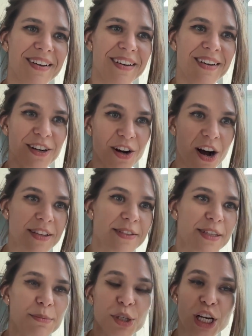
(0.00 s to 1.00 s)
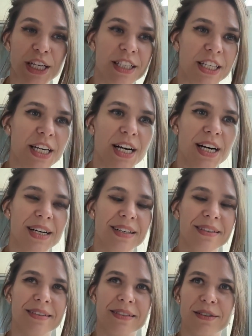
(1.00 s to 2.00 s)
a concept, an
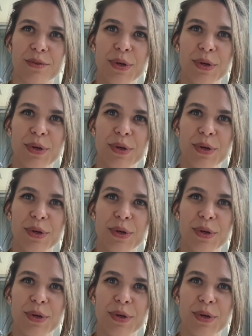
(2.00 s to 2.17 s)
idea, a